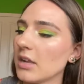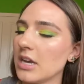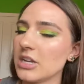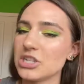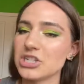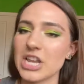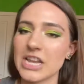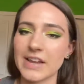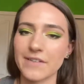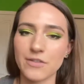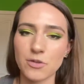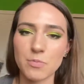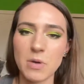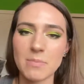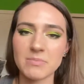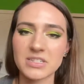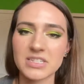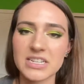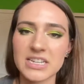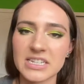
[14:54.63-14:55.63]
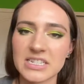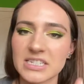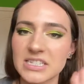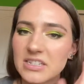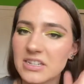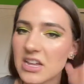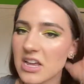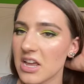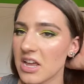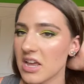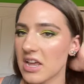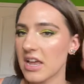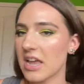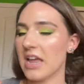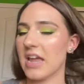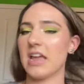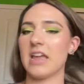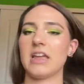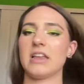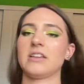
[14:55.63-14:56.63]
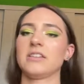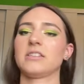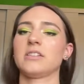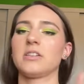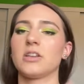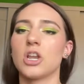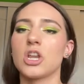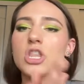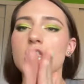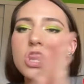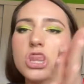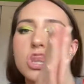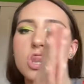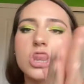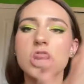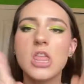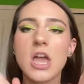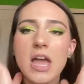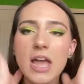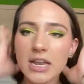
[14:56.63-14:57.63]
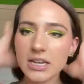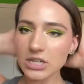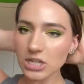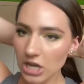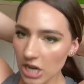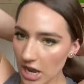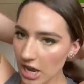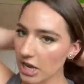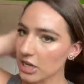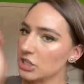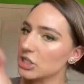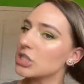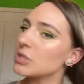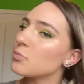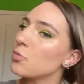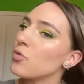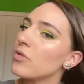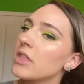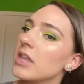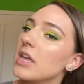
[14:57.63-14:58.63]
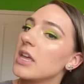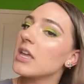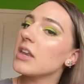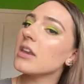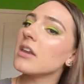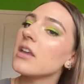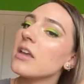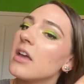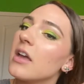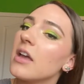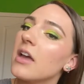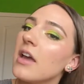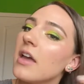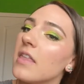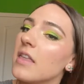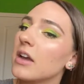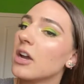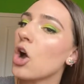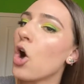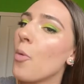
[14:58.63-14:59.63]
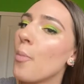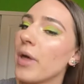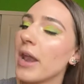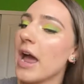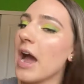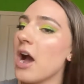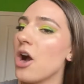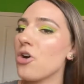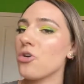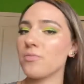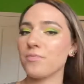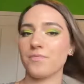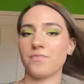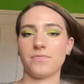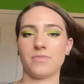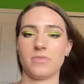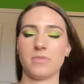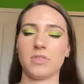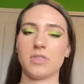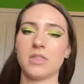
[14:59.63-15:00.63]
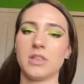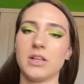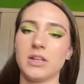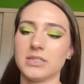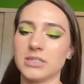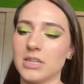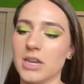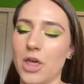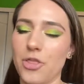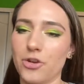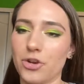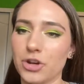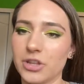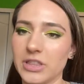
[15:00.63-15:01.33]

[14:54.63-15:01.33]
just take a few pumps of this and smooth it and then comb it out. It's another good